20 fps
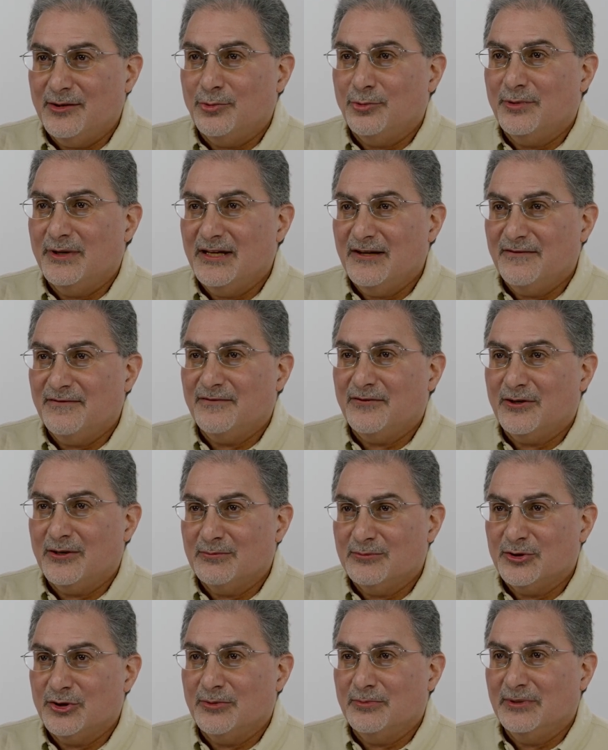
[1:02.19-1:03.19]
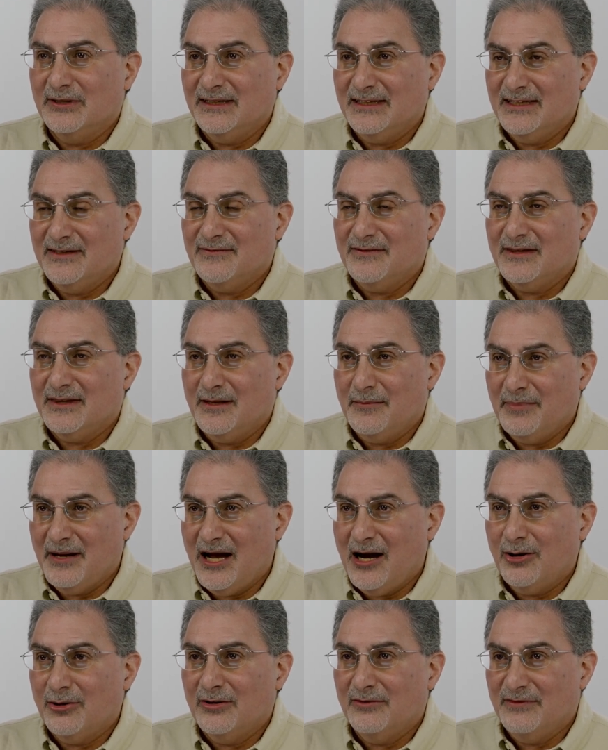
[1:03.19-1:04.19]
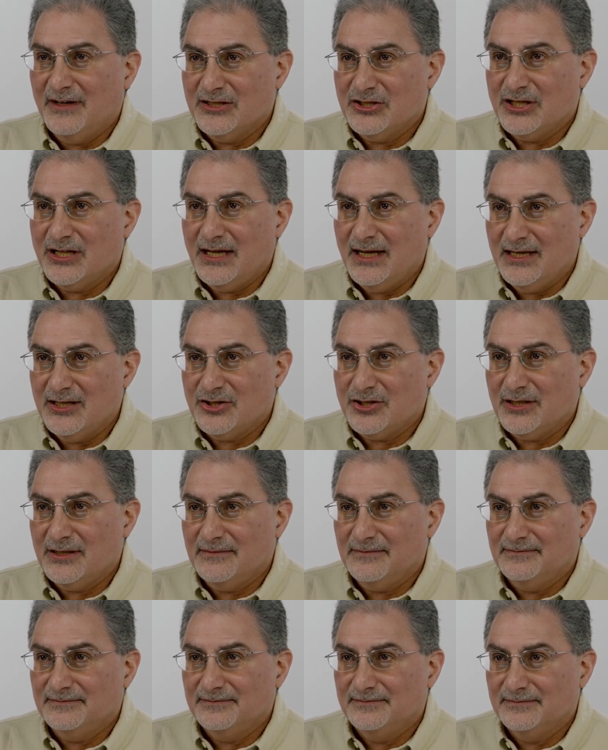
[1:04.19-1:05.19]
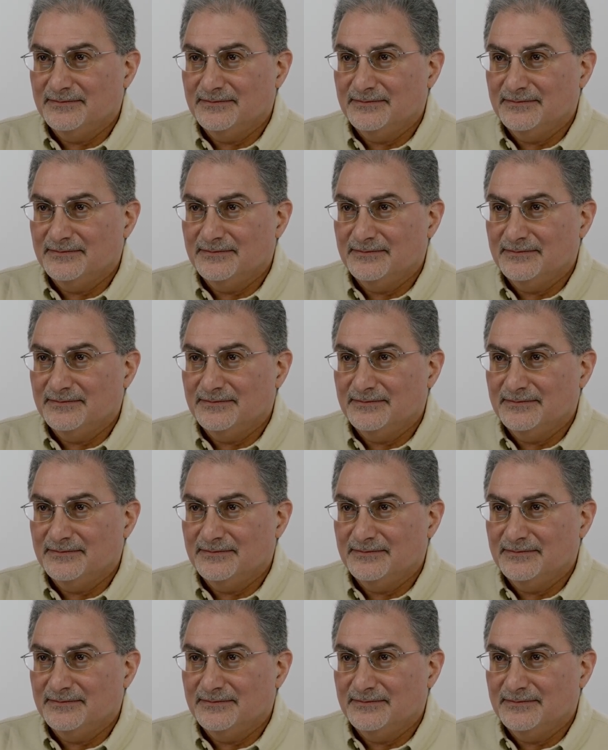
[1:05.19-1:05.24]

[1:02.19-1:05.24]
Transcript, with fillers: reaffirmed your belief in the power of education?